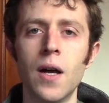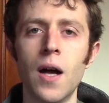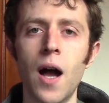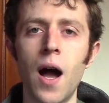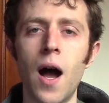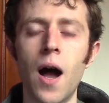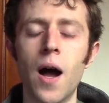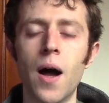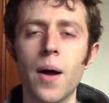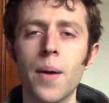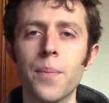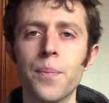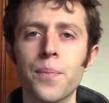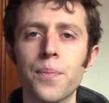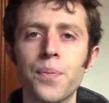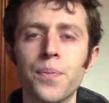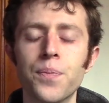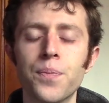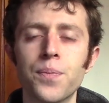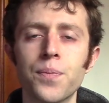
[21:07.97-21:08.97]

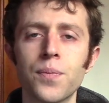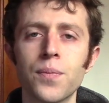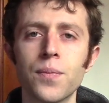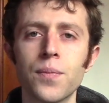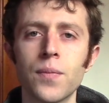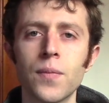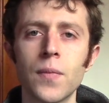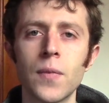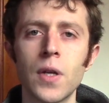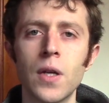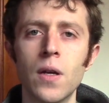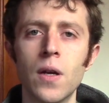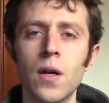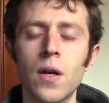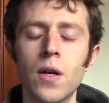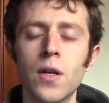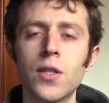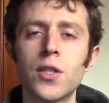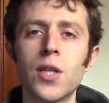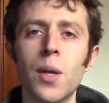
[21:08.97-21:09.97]

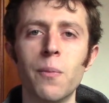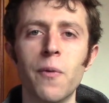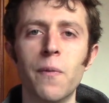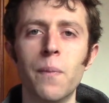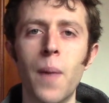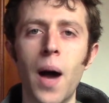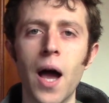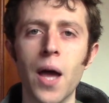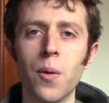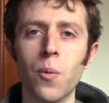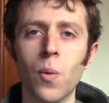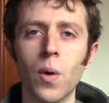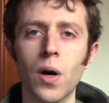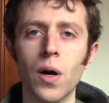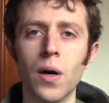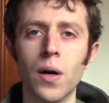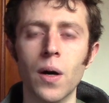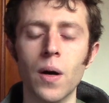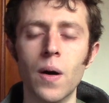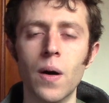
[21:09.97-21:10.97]
Some of mine
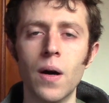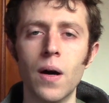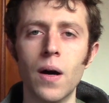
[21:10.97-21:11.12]
were,